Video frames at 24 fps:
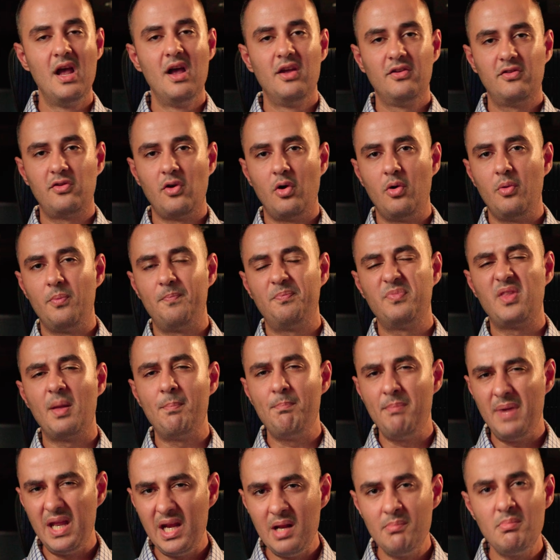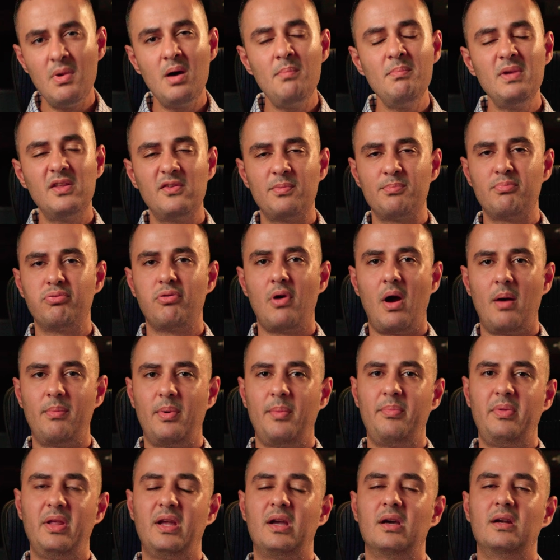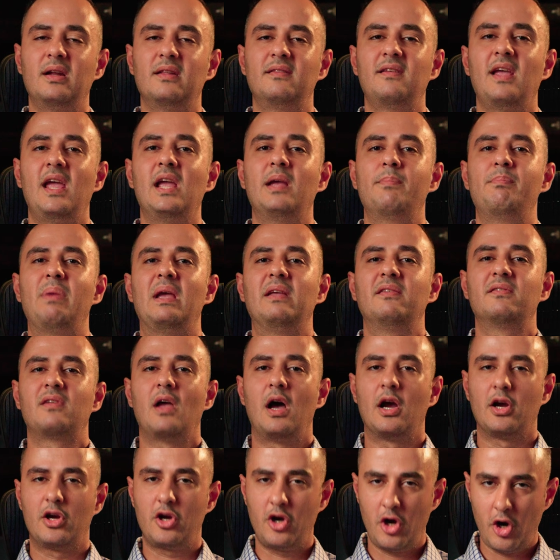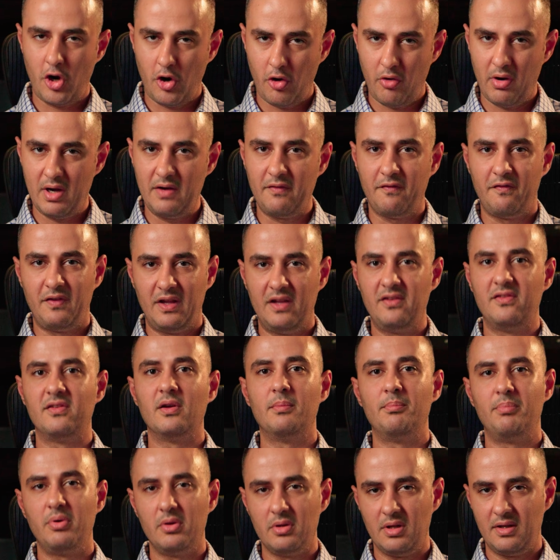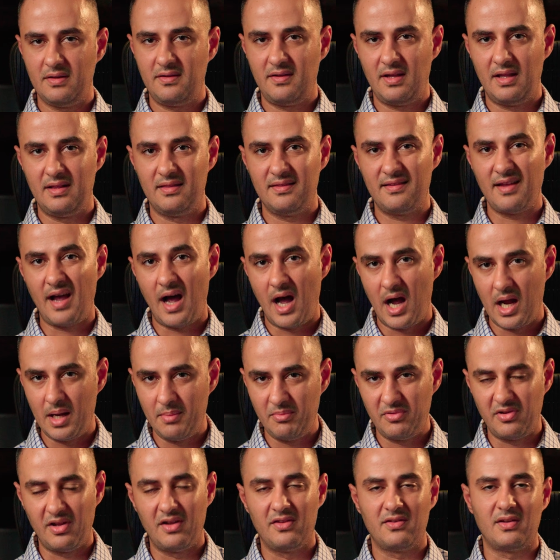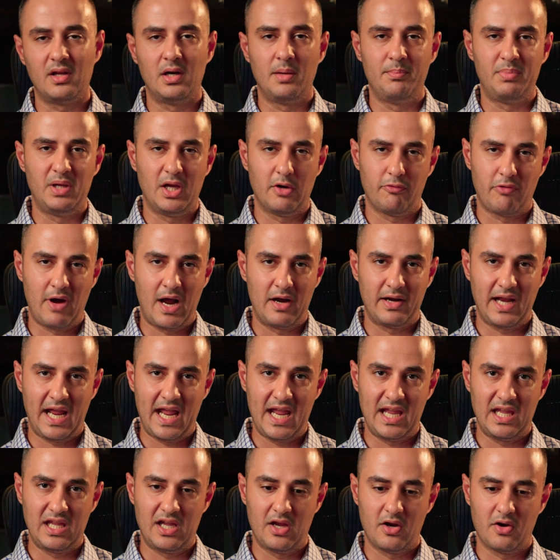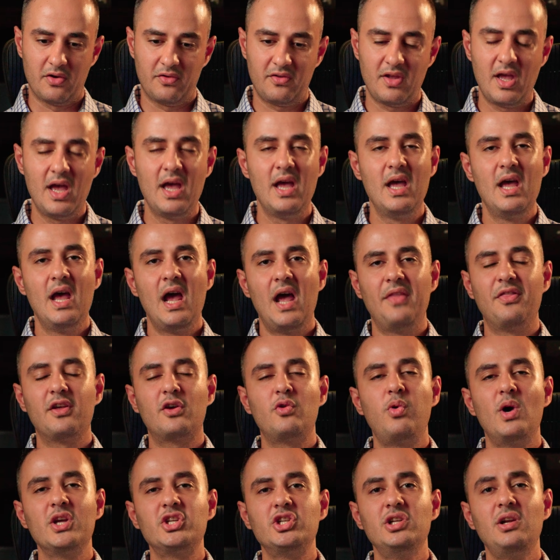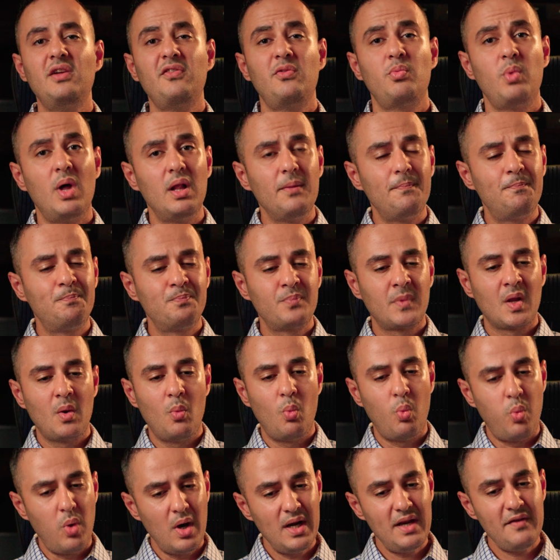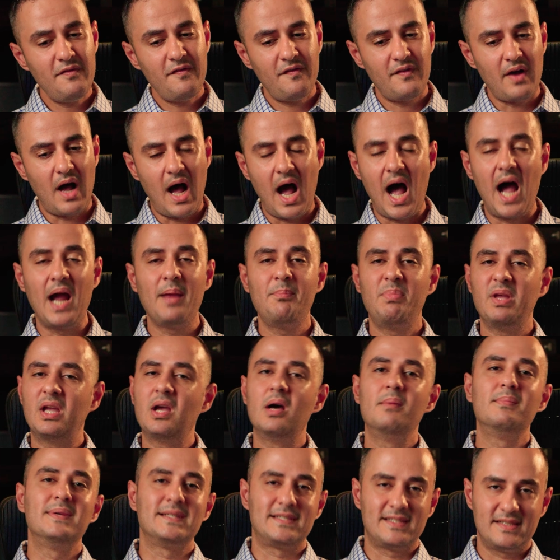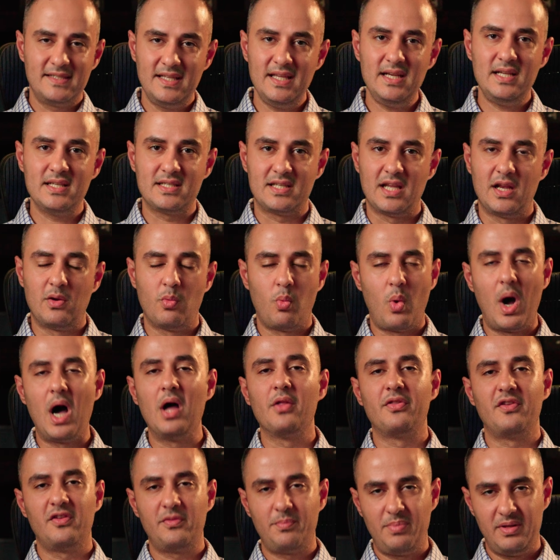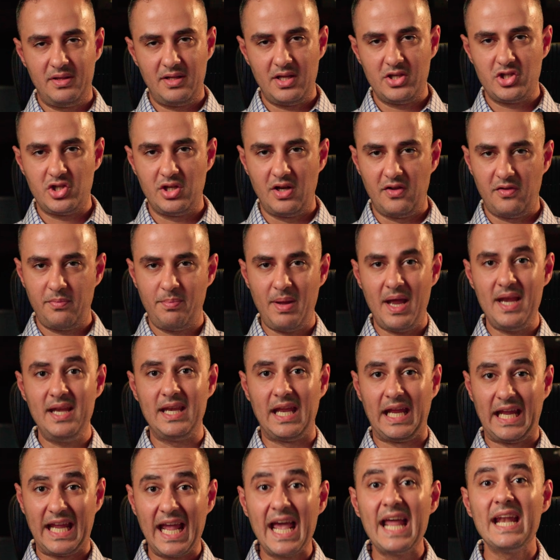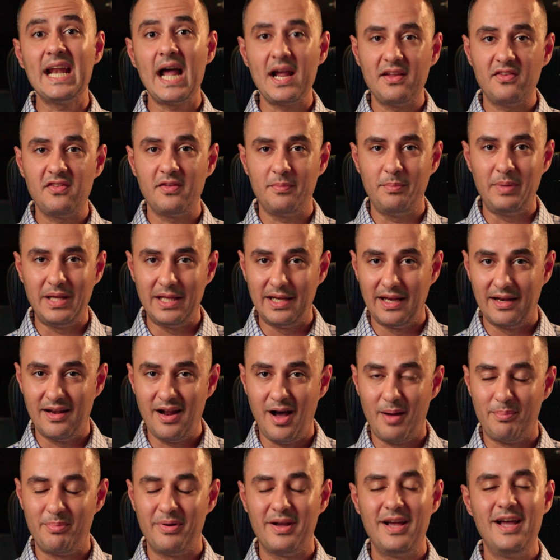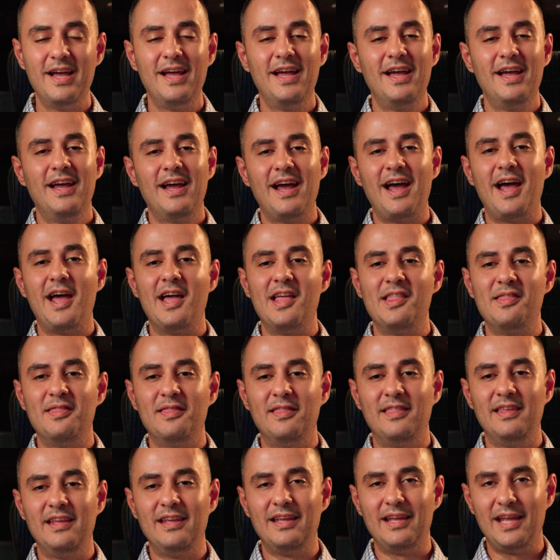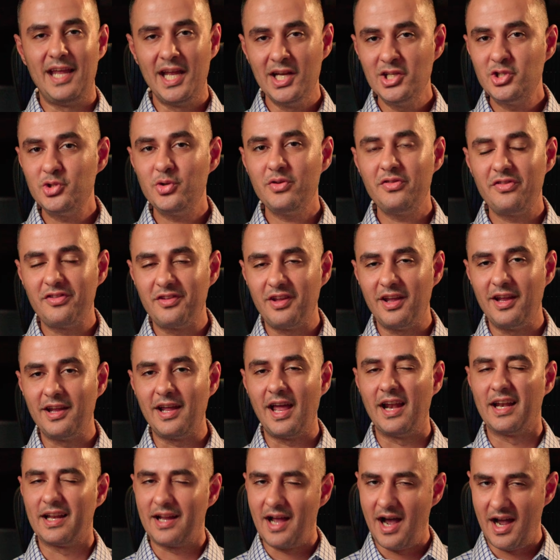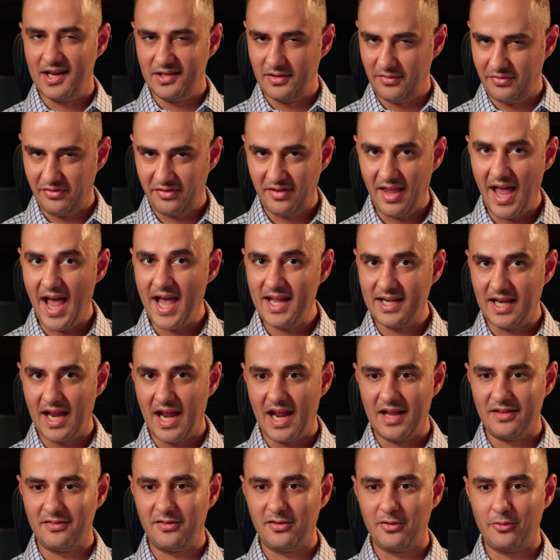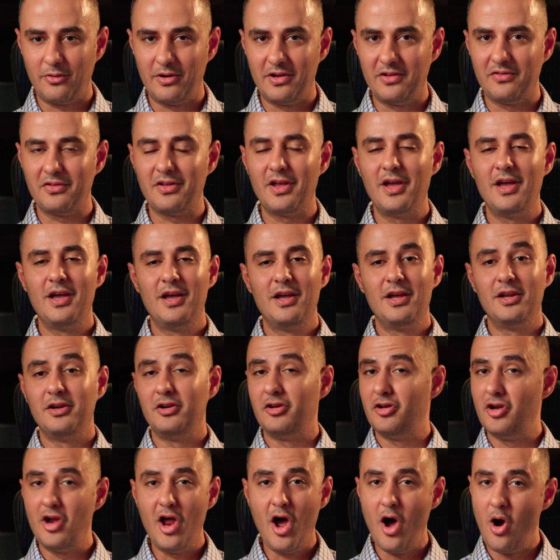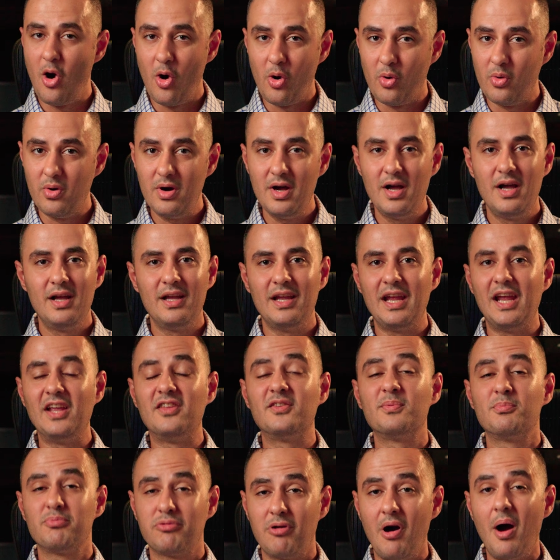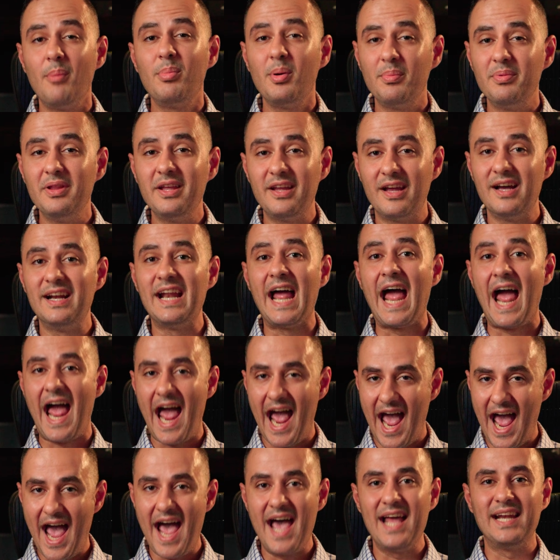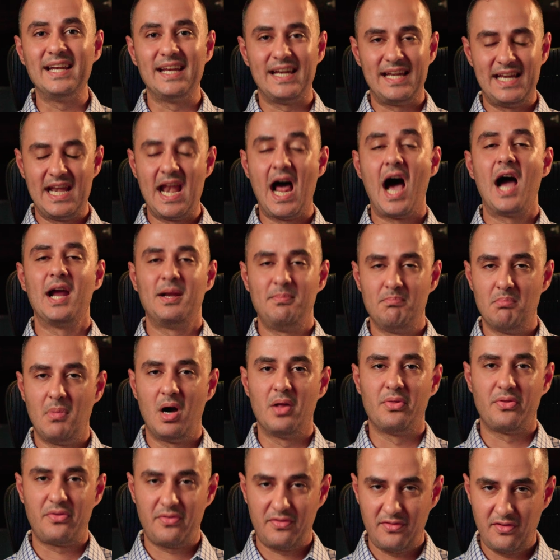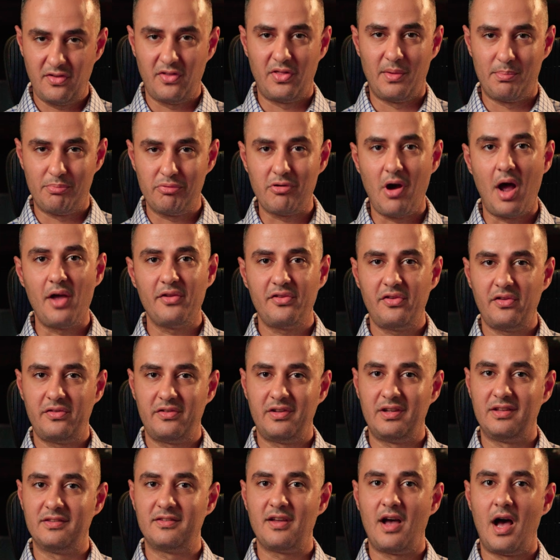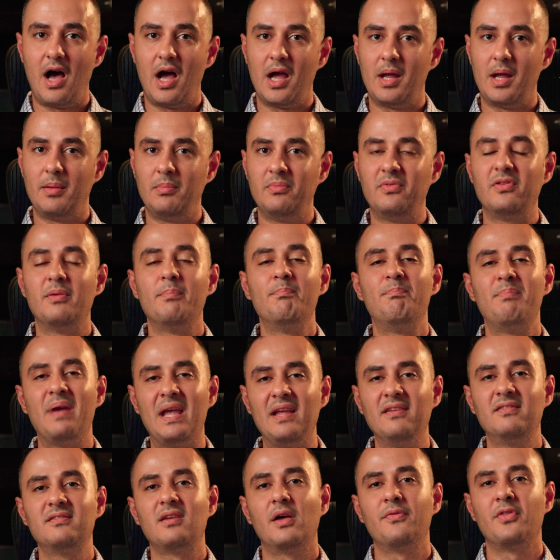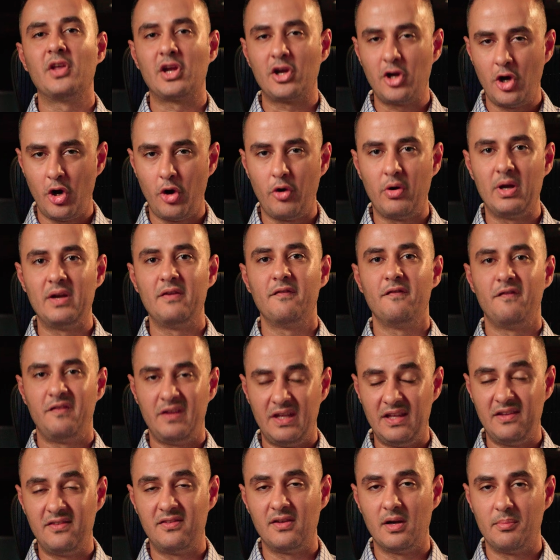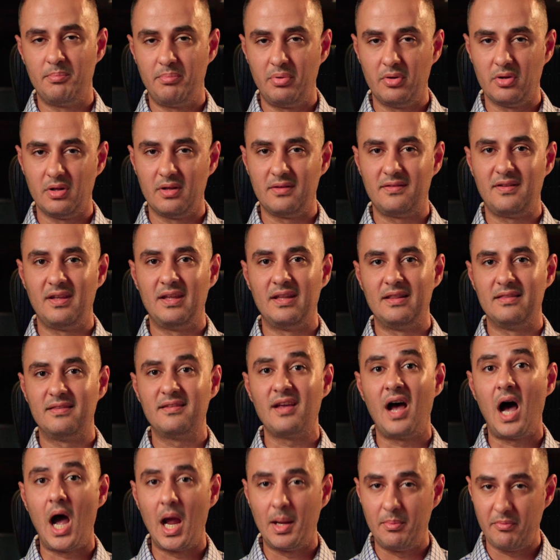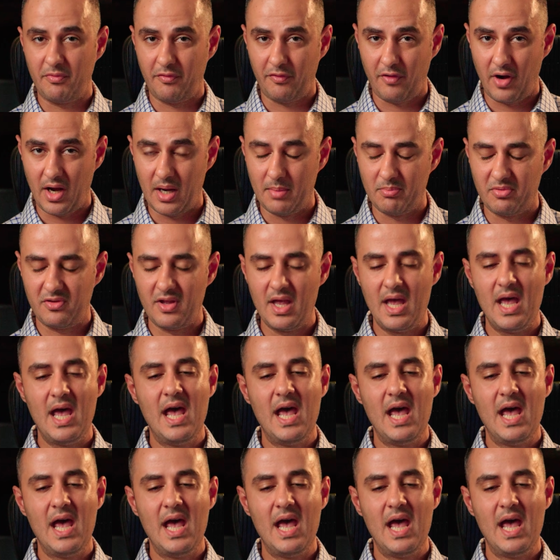So the minimum it's probably going to take based on current visa bulletin times is going to be around 8 years. And the question is, well, what if I become a citizen while this petition is pending? Can I speed it up? And the interesting and kind of sad answer is no. It's probably going to add 9 months to the processing times based on the current visa bulletin timeframes.